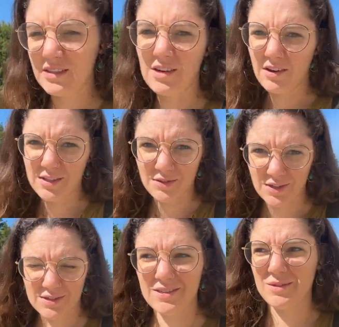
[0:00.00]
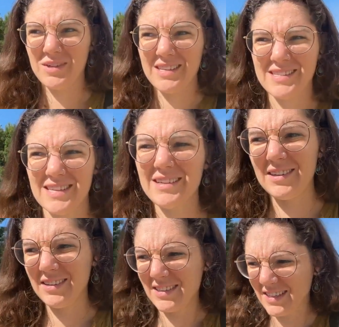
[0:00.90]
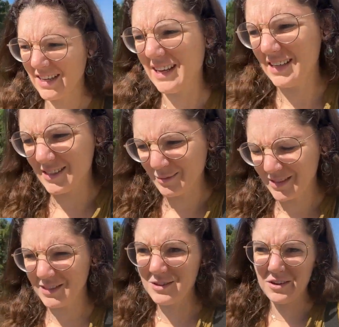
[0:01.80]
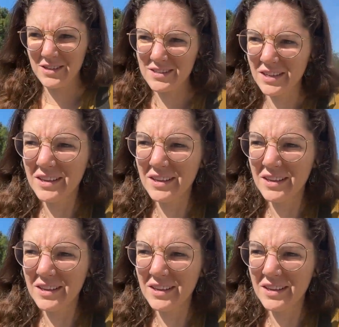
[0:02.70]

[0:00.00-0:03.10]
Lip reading: it's August 1st when it's like already 80 something degrees.